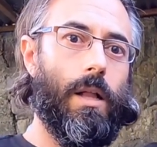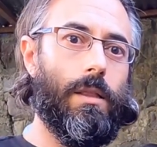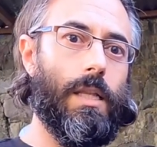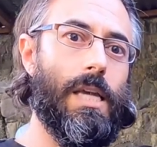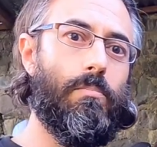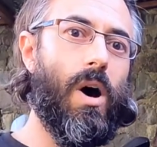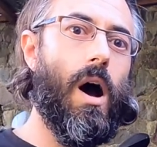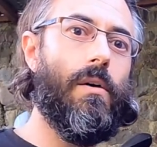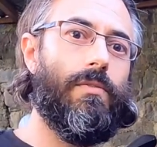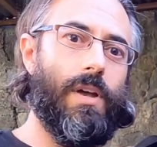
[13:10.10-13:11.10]
leap
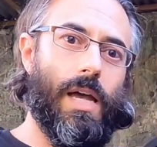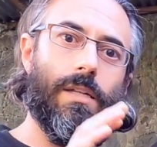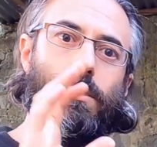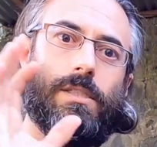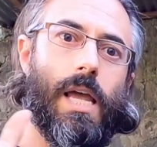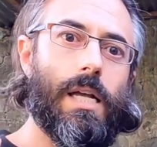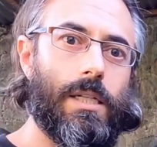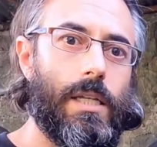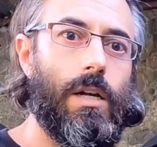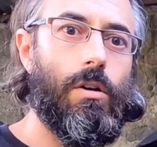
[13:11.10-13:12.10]
off, and stay
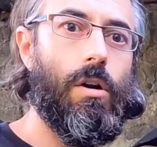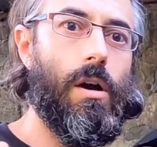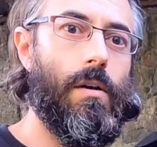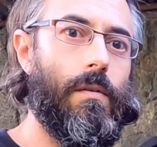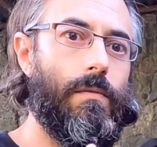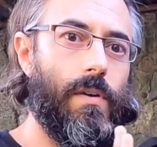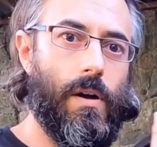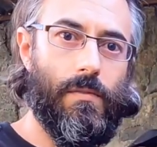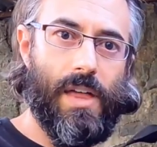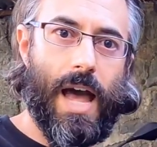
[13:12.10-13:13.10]
clear
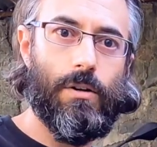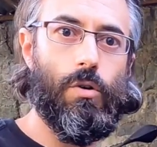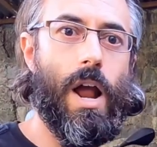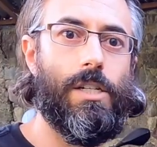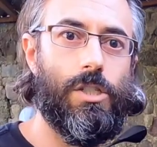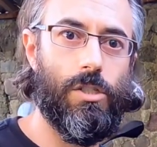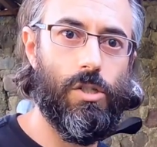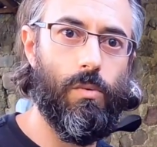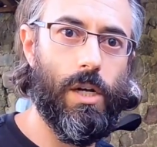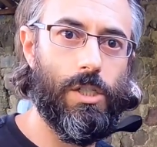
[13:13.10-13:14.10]
of that crash
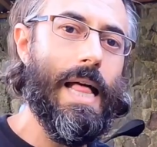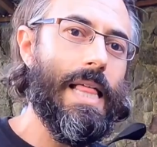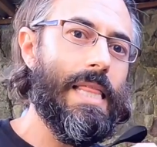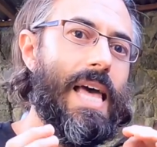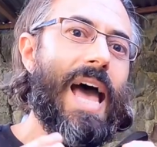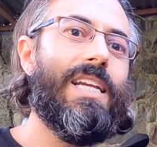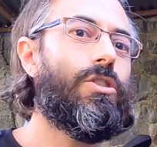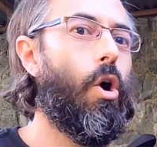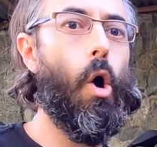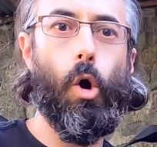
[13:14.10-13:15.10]
situation. That
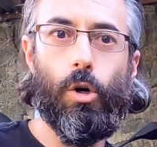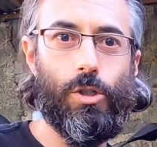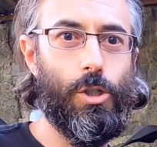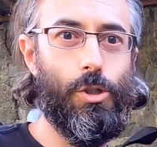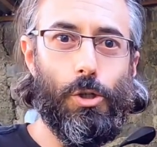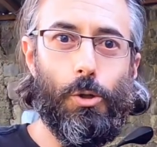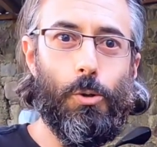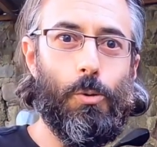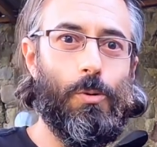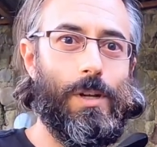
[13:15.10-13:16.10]
is hard to
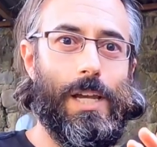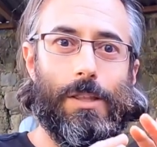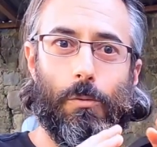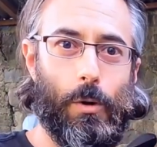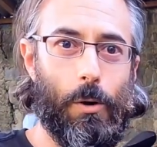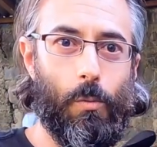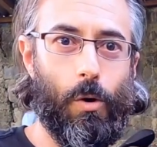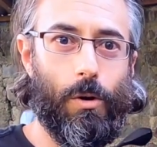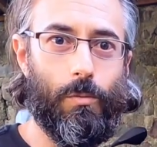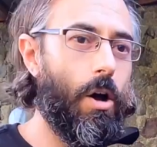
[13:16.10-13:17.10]
do in the real
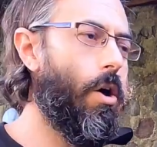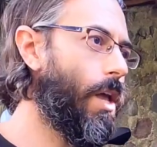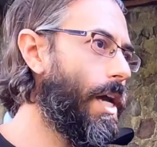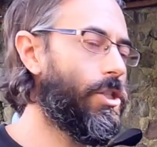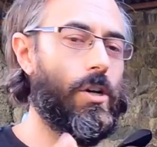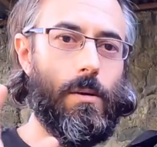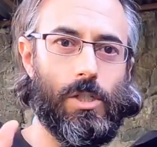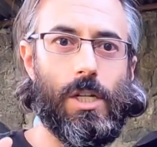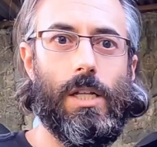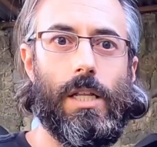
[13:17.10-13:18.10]
world. Oh yeah, sure, I'm
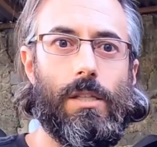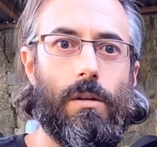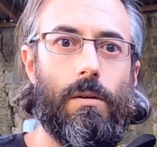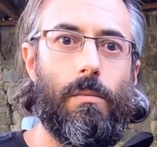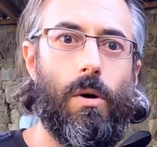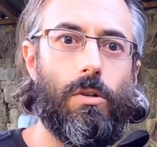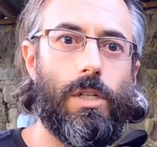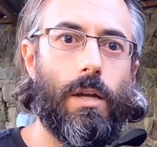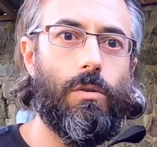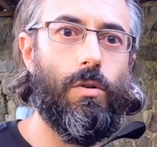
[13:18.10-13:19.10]
just going to let the
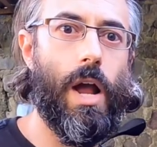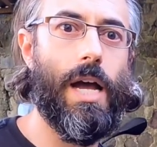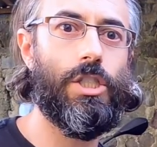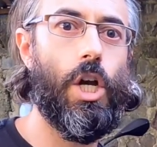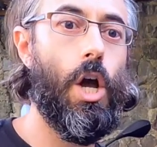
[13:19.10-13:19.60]
motorcycle crash.